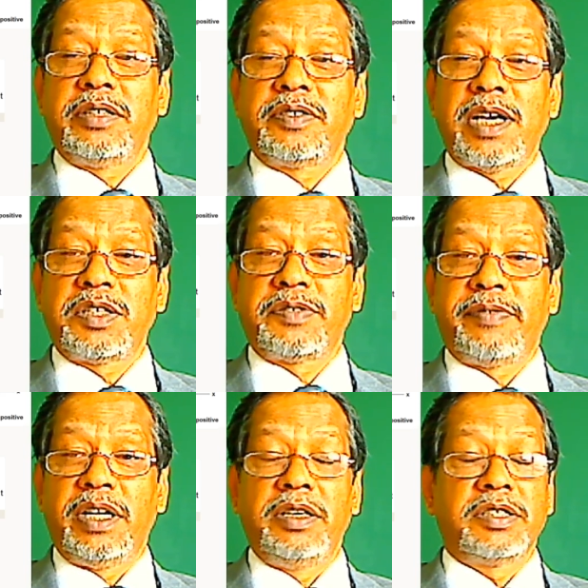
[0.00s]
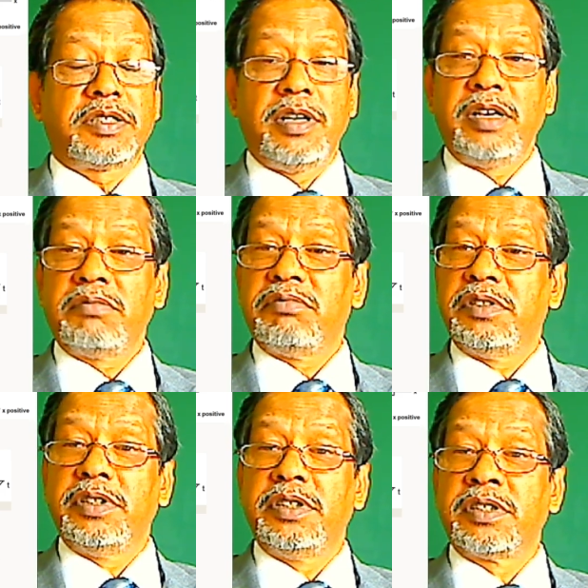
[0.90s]
it's satisfied. It's not,
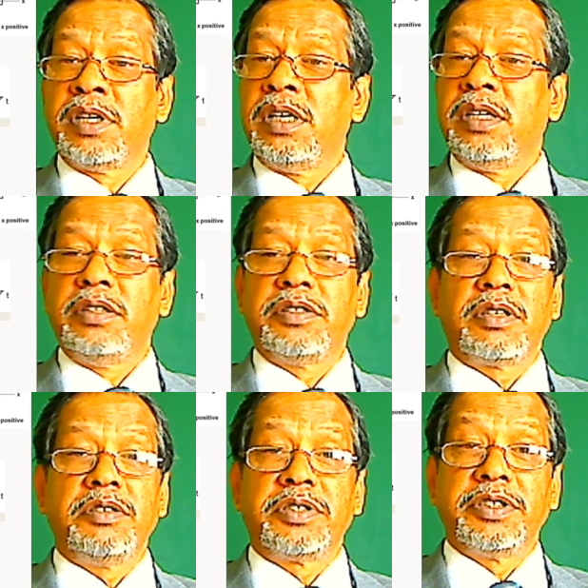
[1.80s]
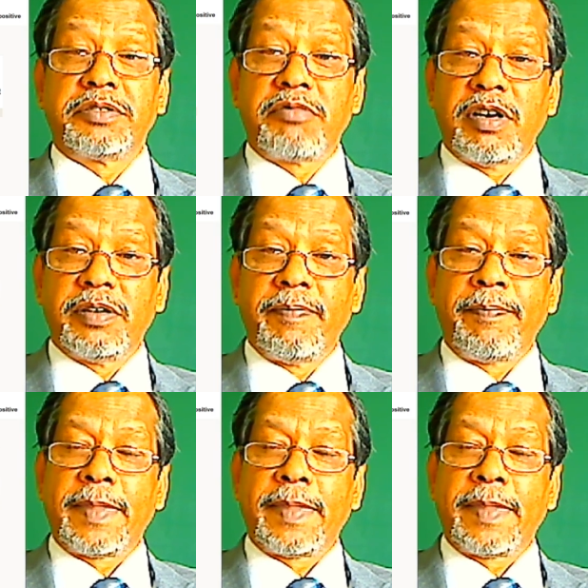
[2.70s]
then the solution is wrong.